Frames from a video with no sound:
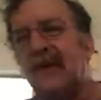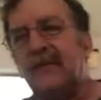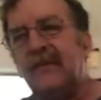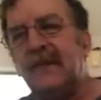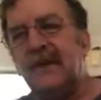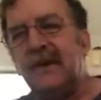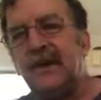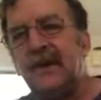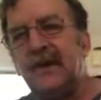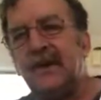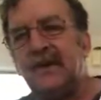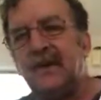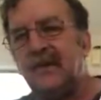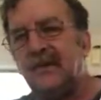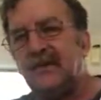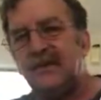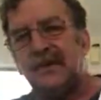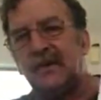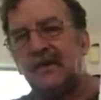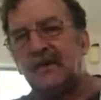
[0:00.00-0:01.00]
my
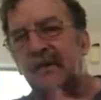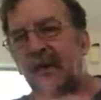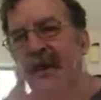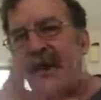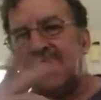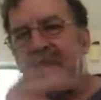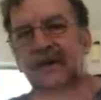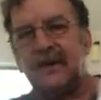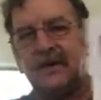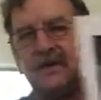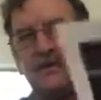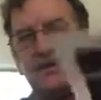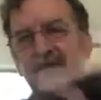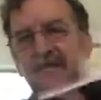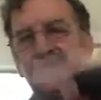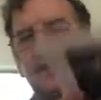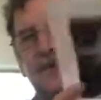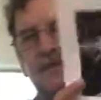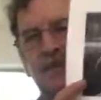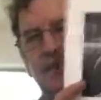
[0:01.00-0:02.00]
videos, you'll find it.
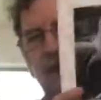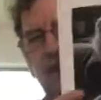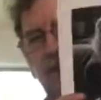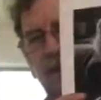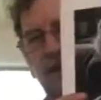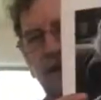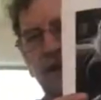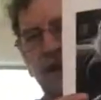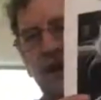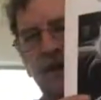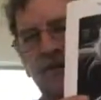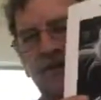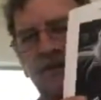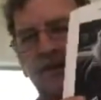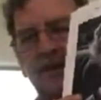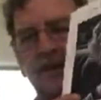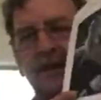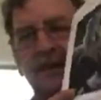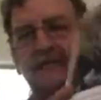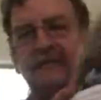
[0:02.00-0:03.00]
Stephen Avery case
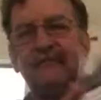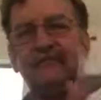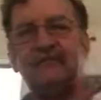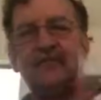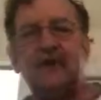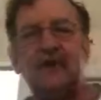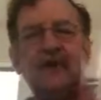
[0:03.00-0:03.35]
solved.